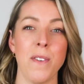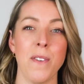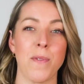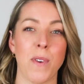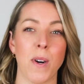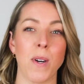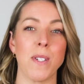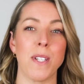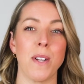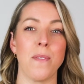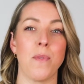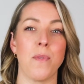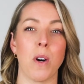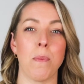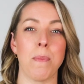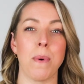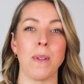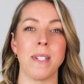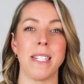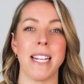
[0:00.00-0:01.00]
First and
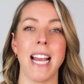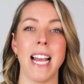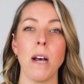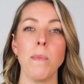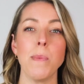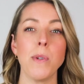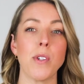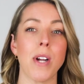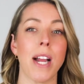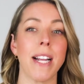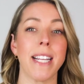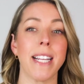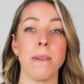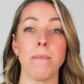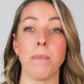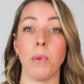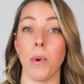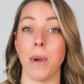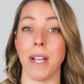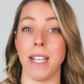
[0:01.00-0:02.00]
foremost, it helps track
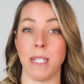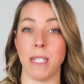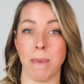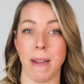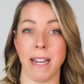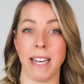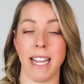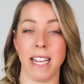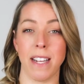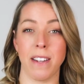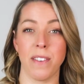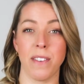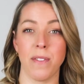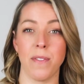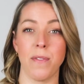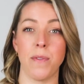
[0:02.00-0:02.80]
employee spending.